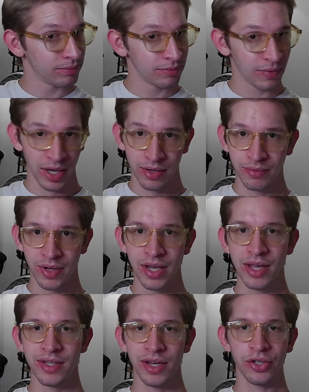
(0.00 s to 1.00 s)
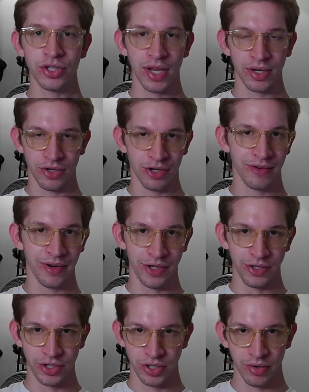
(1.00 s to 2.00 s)
I guess I could just like turn around
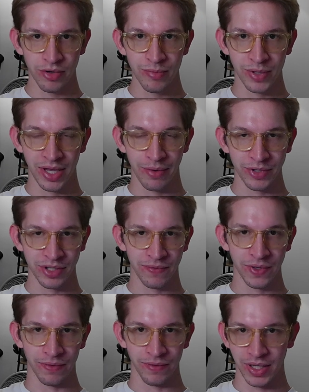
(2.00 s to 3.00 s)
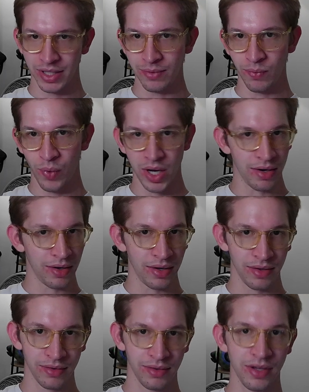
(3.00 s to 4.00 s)
and show you, but that would just feel really weird.
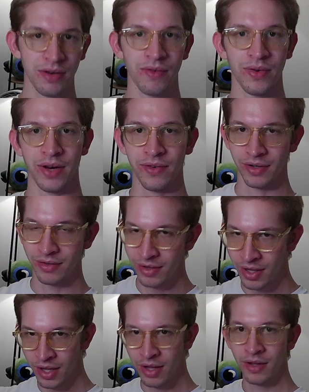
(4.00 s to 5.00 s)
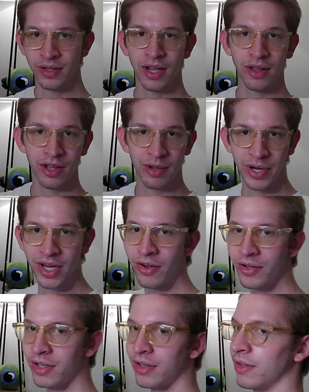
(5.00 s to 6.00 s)
You know, whatever. Take a look at my cowlick.